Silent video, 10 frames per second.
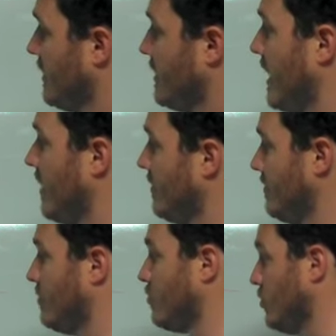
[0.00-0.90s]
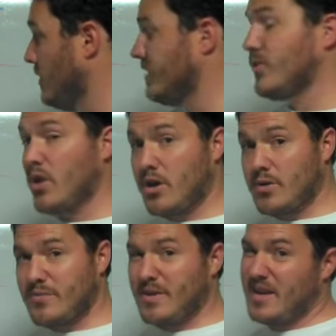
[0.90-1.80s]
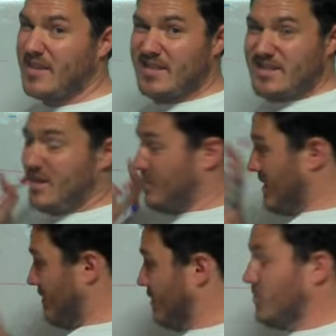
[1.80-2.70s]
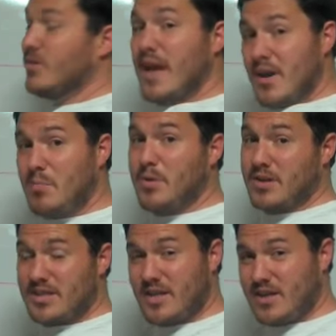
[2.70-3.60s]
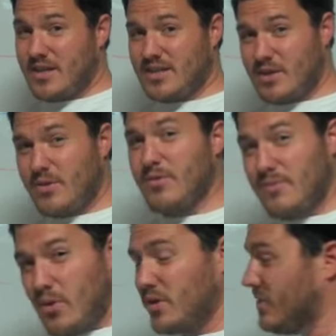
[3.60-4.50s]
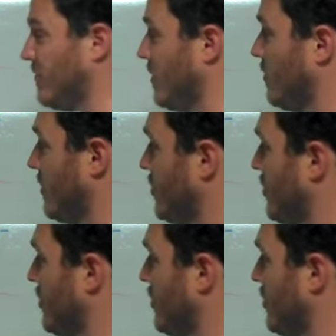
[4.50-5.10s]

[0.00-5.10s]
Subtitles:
Now, the rule is for honorific, and this I'm giving to you now, but it's not necessarily the focus of what I want to